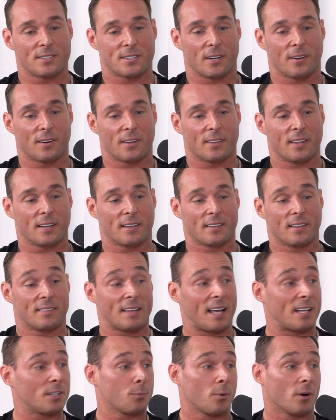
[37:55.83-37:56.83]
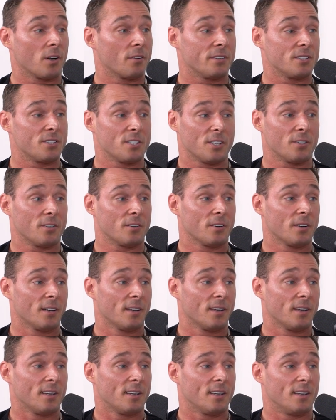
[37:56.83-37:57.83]
So I think that's part of it too,
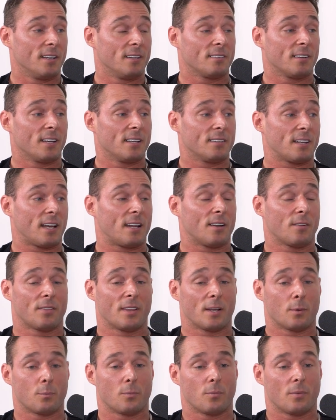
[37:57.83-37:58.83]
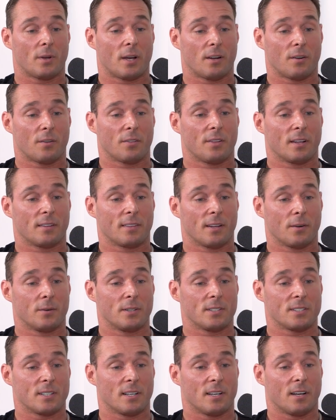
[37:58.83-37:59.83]
is I don't think there
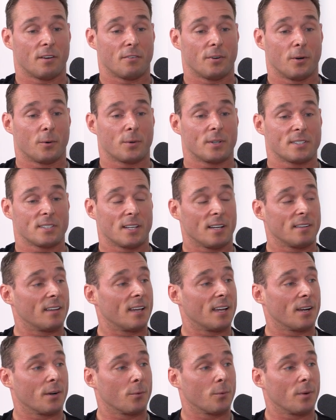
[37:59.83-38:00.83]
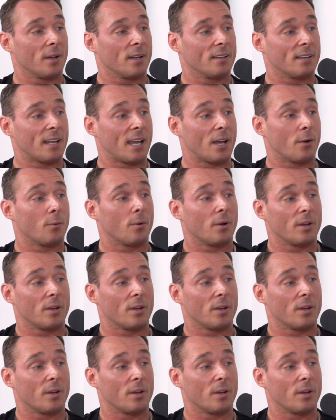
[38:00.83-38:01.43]
was a focus on the airway and how,